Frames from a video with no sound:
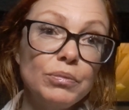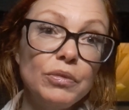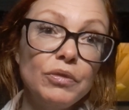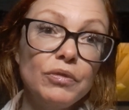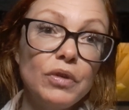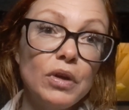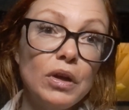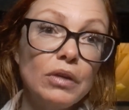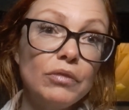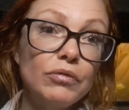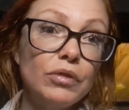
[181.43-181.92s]

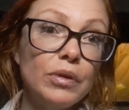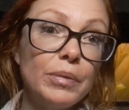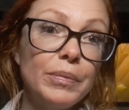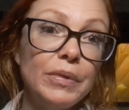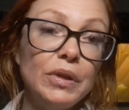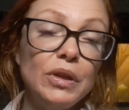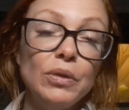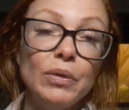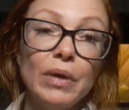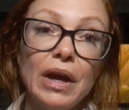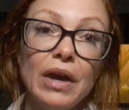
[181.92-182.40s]
move on from
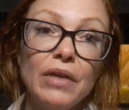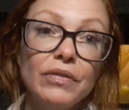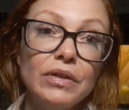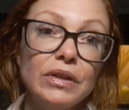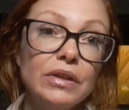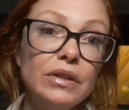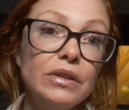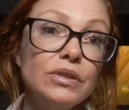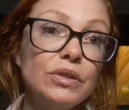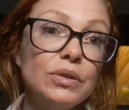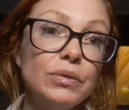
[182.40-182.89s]
and you
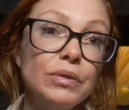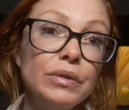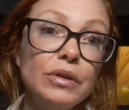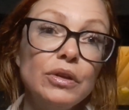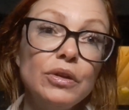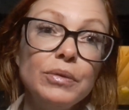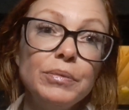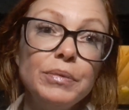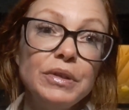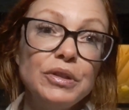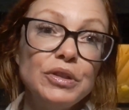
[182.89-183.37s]
haven't. So it
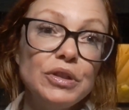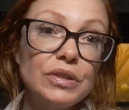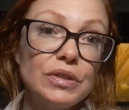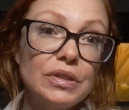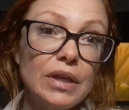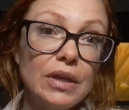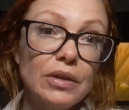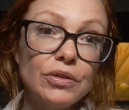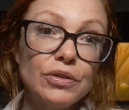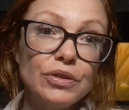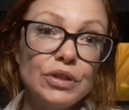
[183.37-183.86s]
could be just
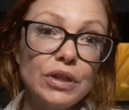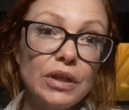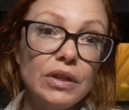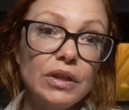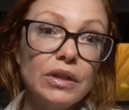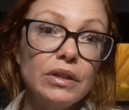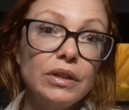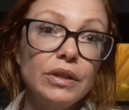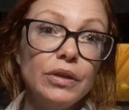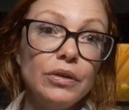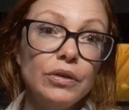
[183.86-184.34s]

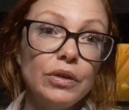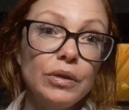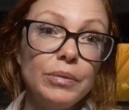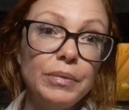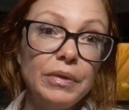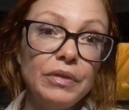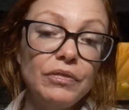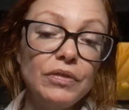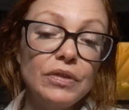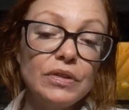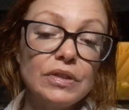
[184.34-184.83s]
energetically, it could
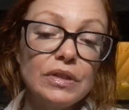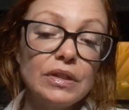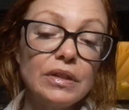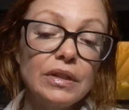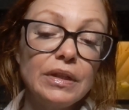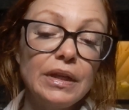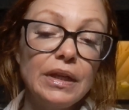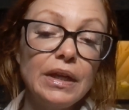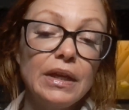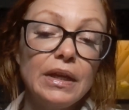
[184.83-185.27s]
be physically.